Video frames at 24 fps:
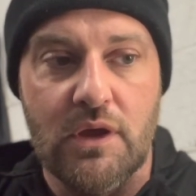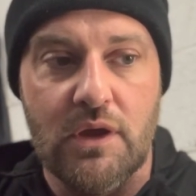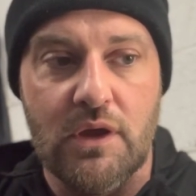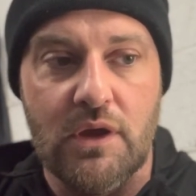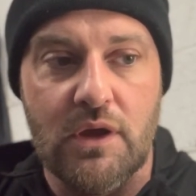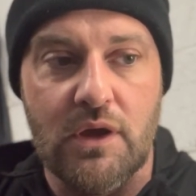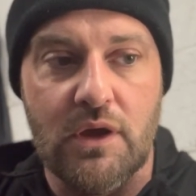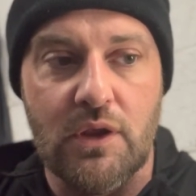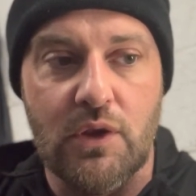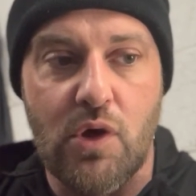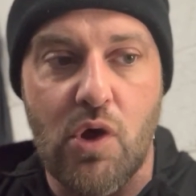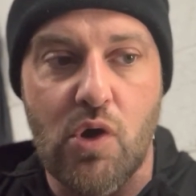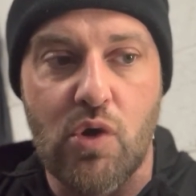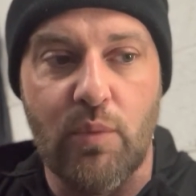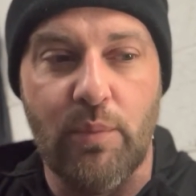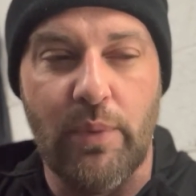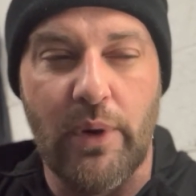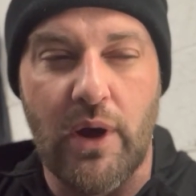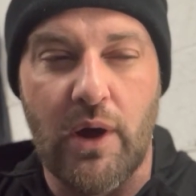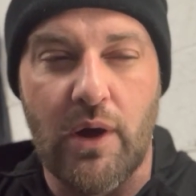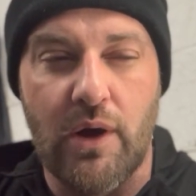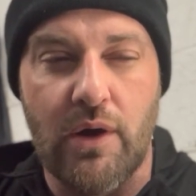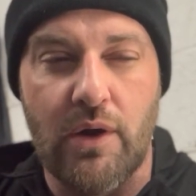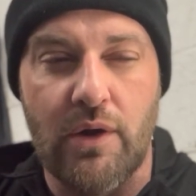long
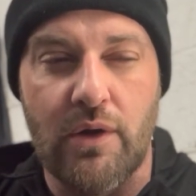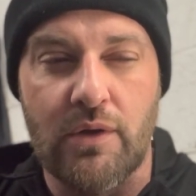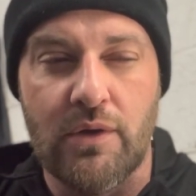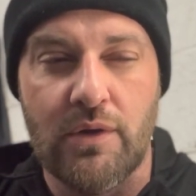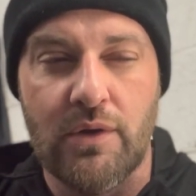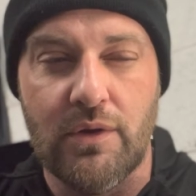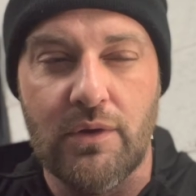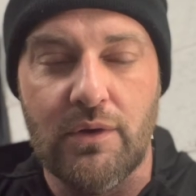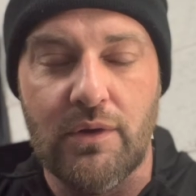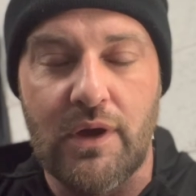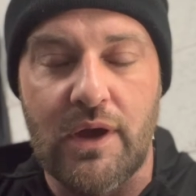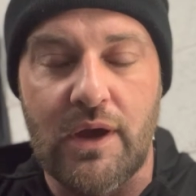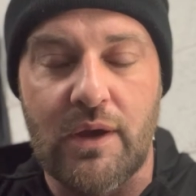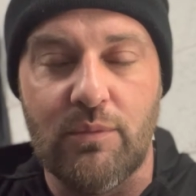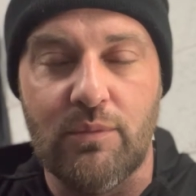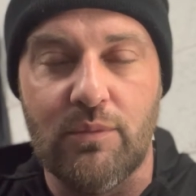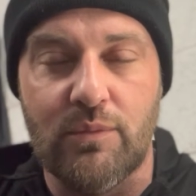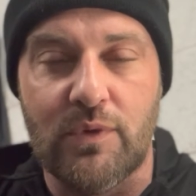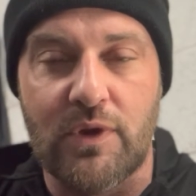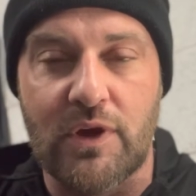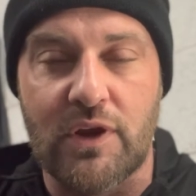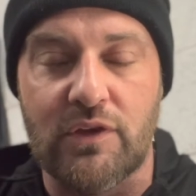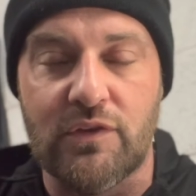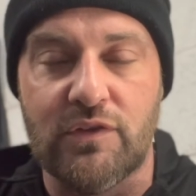bar
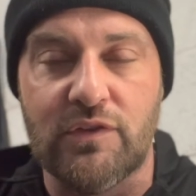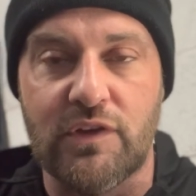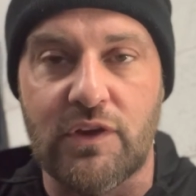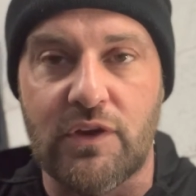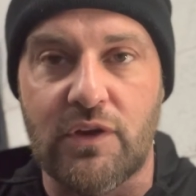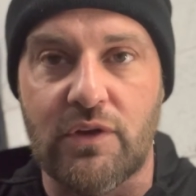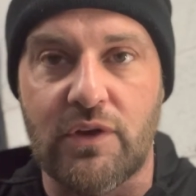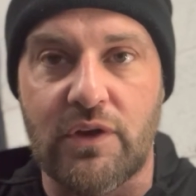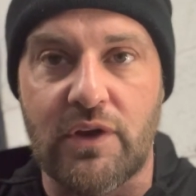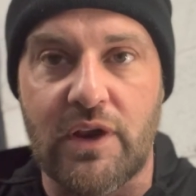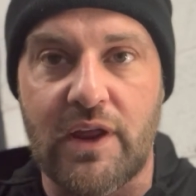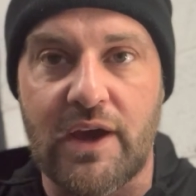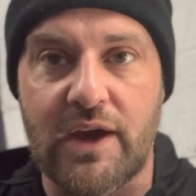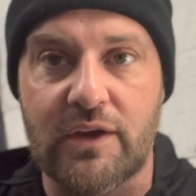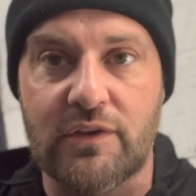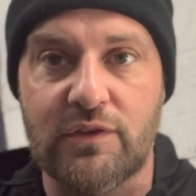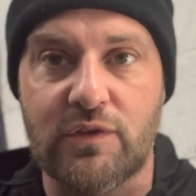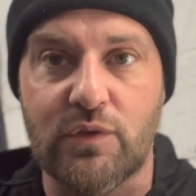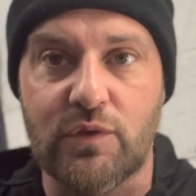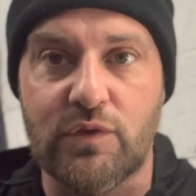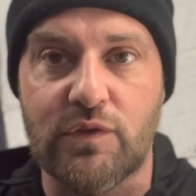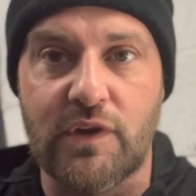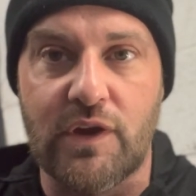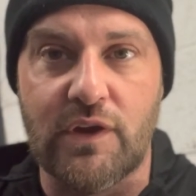kind of sitting on an
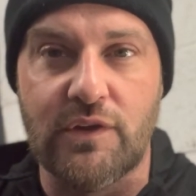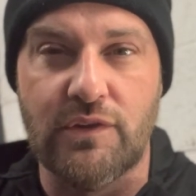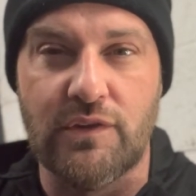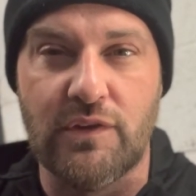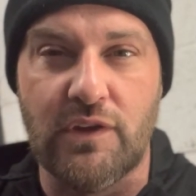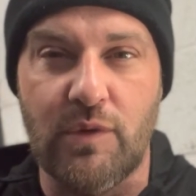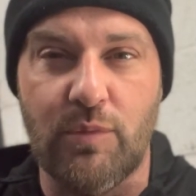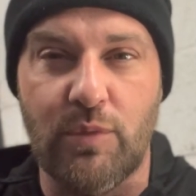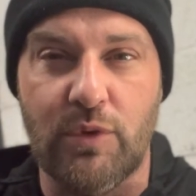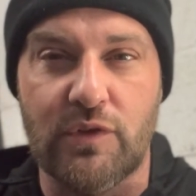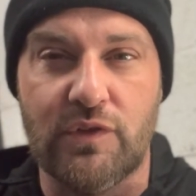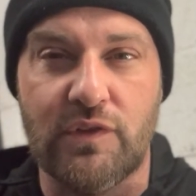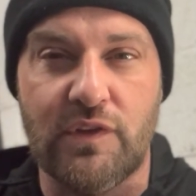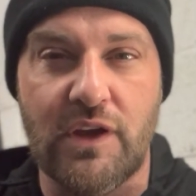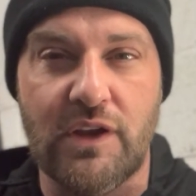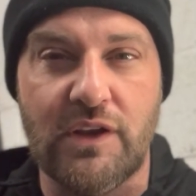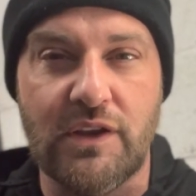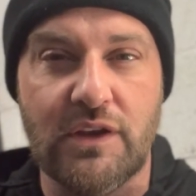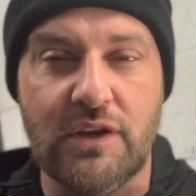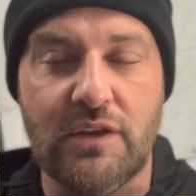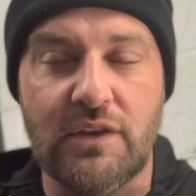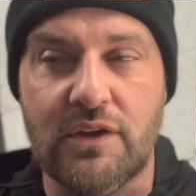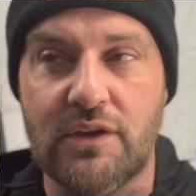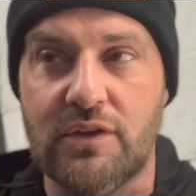axle stand to keep it
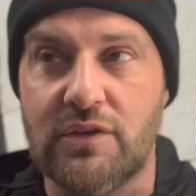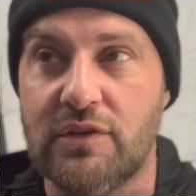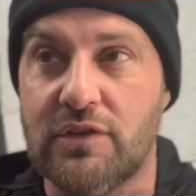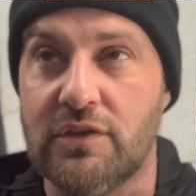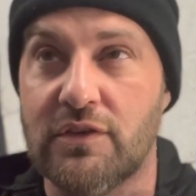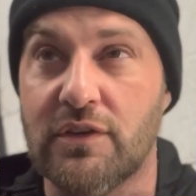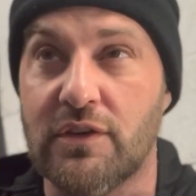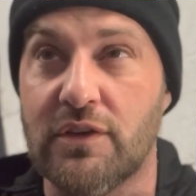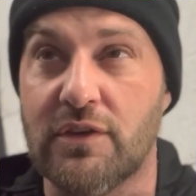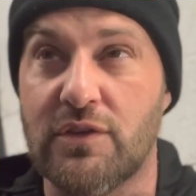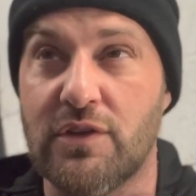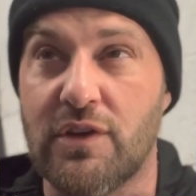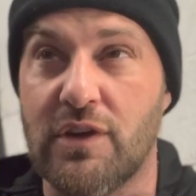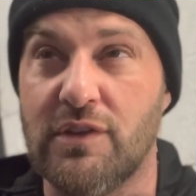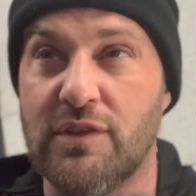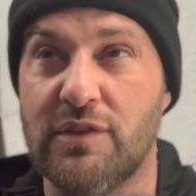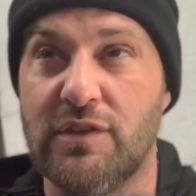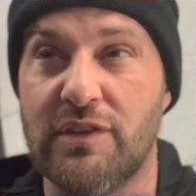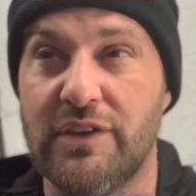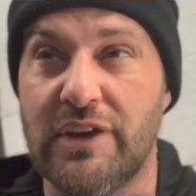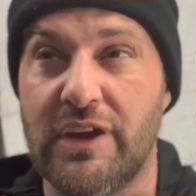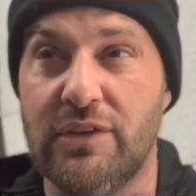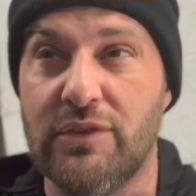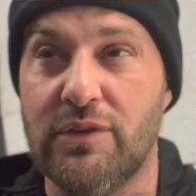steady, and then just like try and
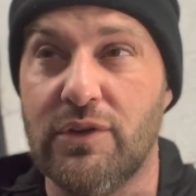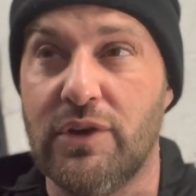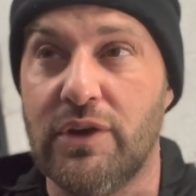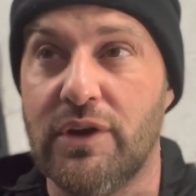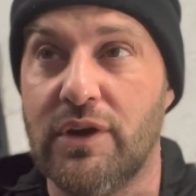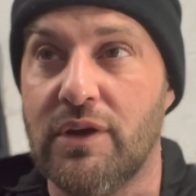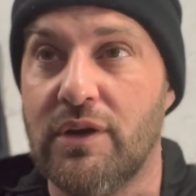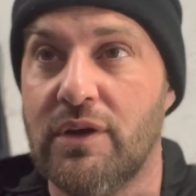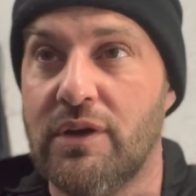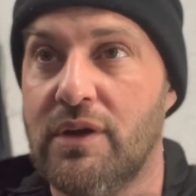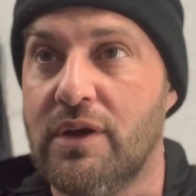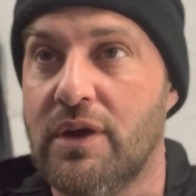stand on it.